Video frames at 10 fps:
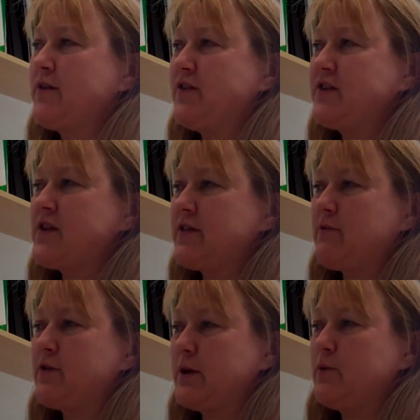One of the things that they
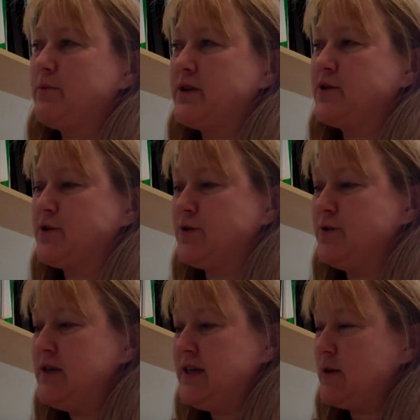really want me to
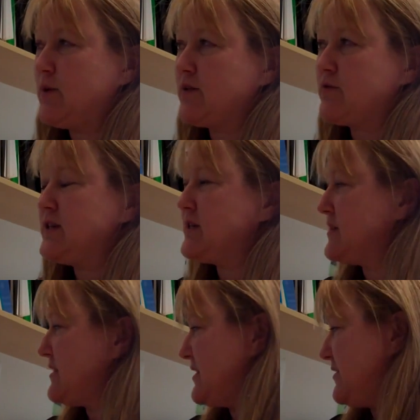do, and one of the
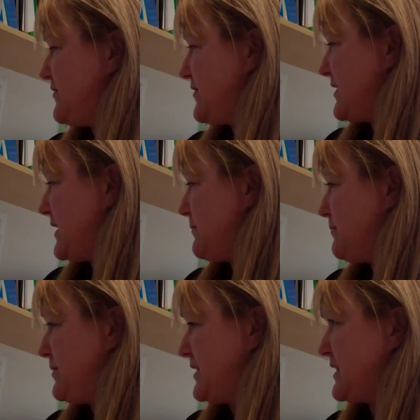reasons that they've
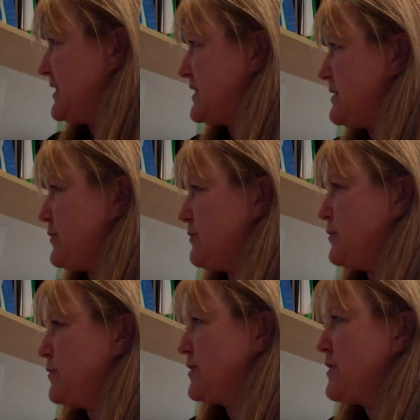been keen to get me on
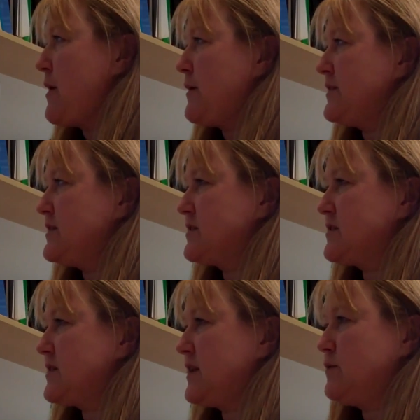board, is
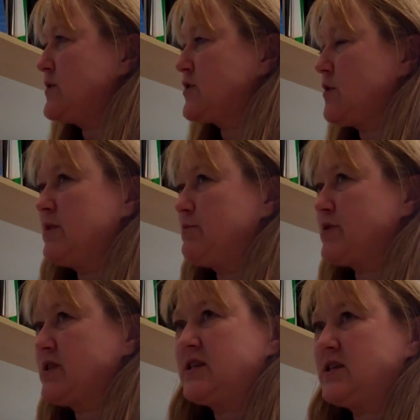they don't want to stop me
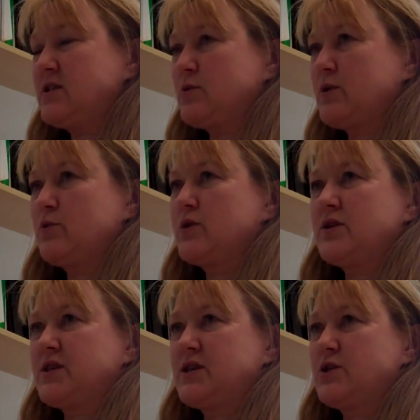presenting to other
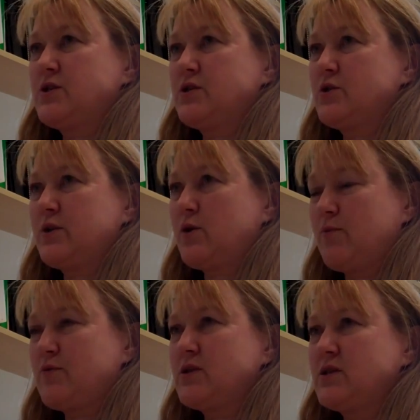organisations and doing
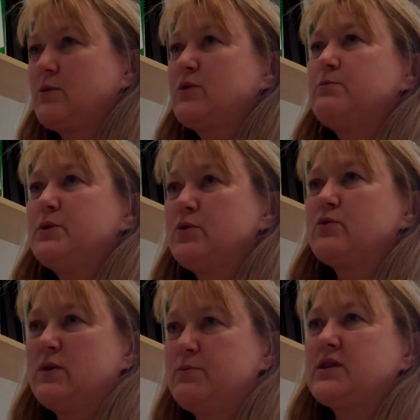conferences. They want to build
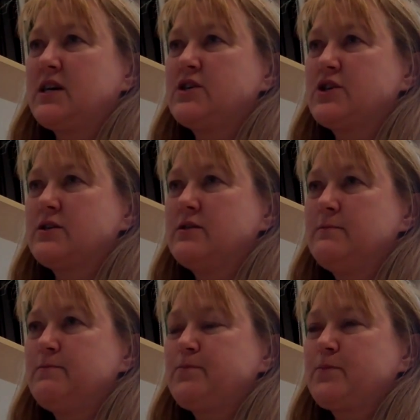the reputation
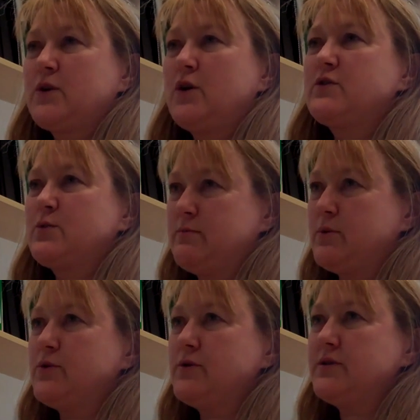of
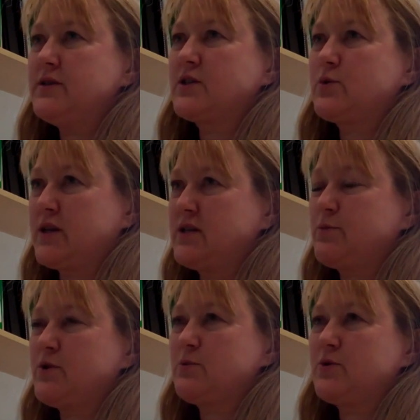Swinburne as quickly as
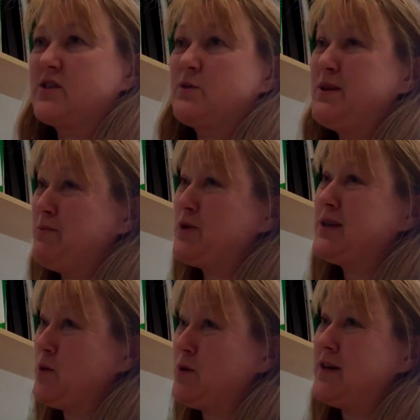possible, because it's been
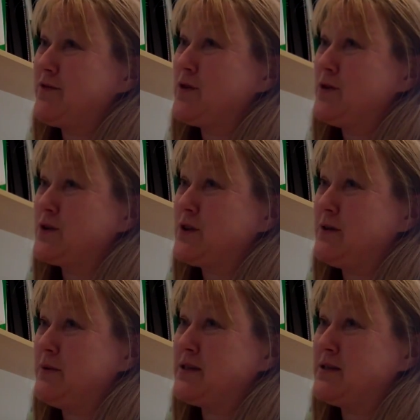pretty quiet for a long
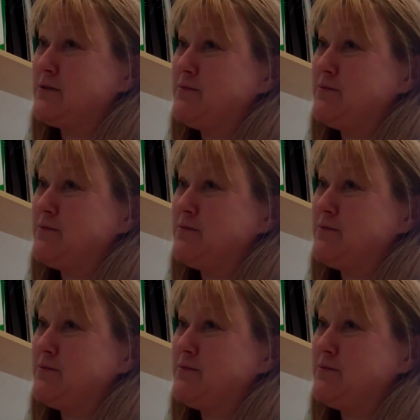time, hasn't it?